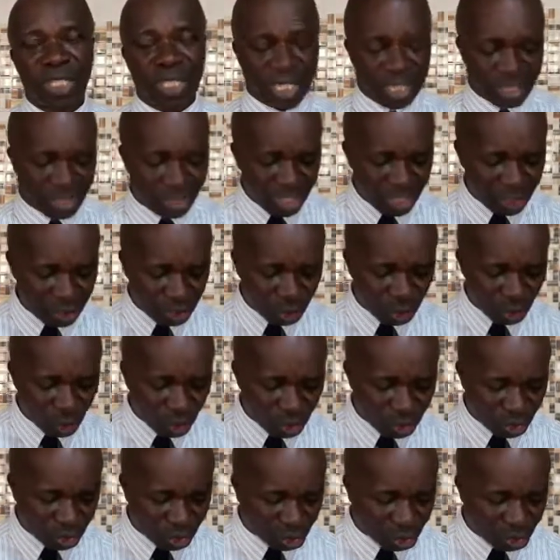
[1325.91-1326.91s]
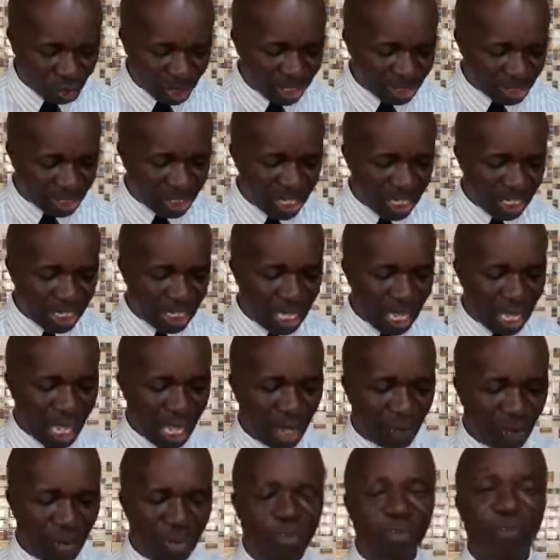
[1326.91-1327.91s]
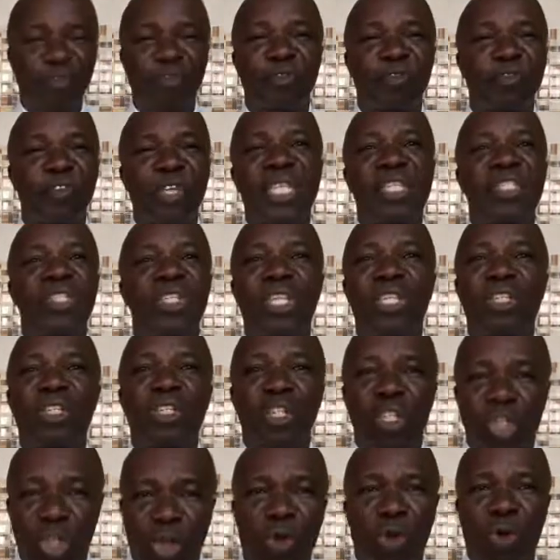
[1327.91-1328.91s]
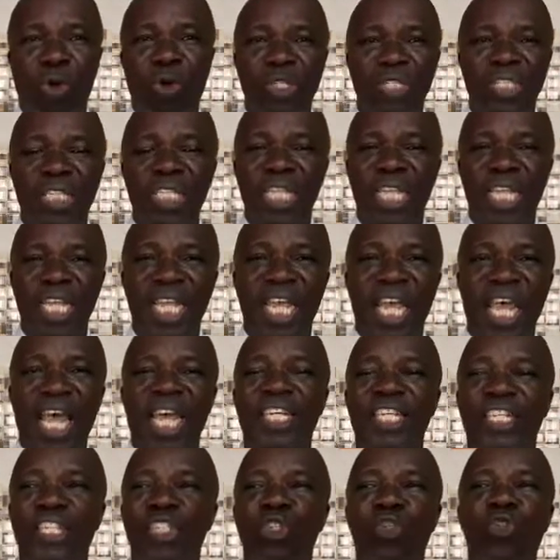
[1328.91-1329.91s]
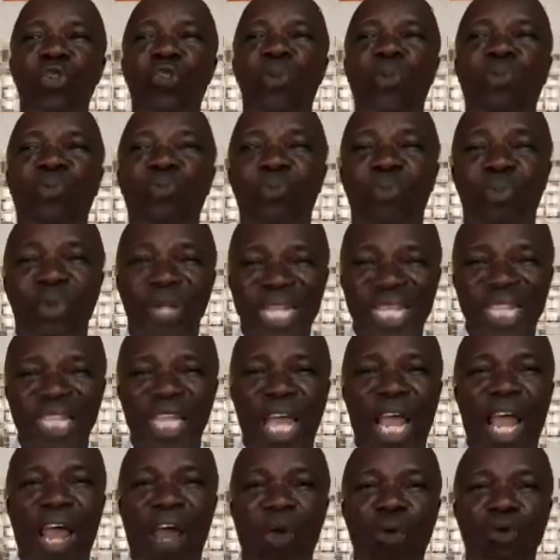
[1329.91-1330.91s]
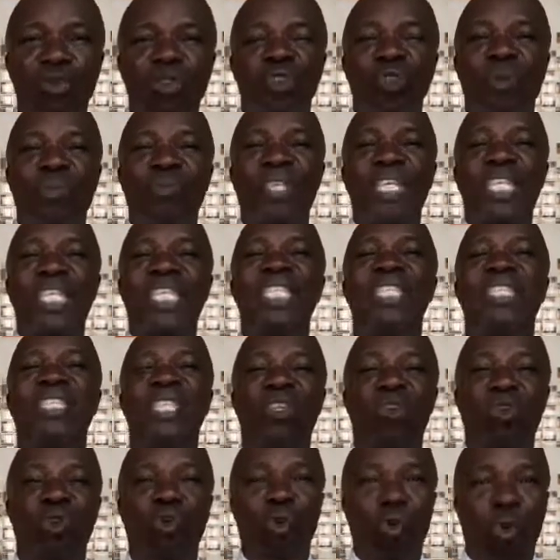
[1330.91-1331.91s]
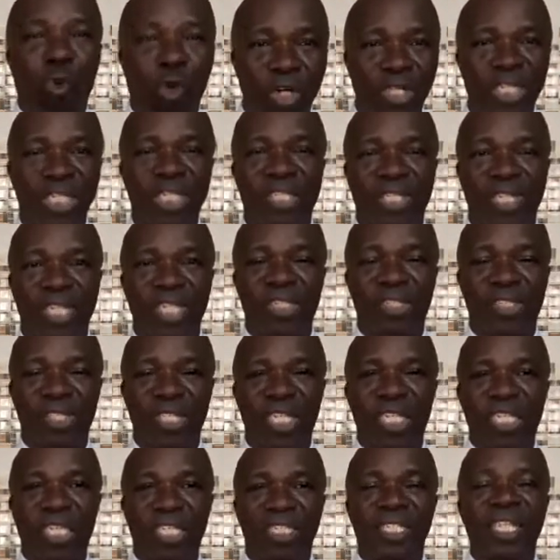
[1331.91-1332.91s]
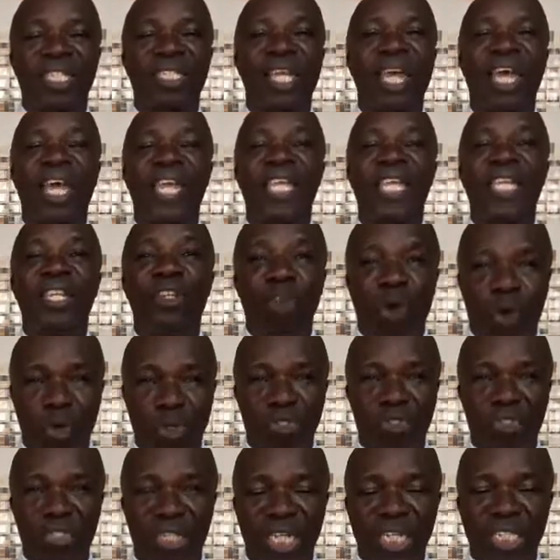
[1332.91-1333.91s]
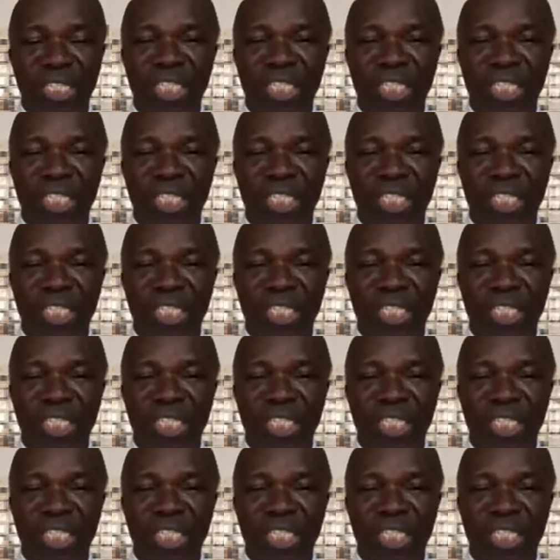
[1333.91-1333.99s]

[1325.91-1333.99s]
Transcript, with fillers: It is to strengthen our faith in God and it is to bring out some hidden qualities that are in us.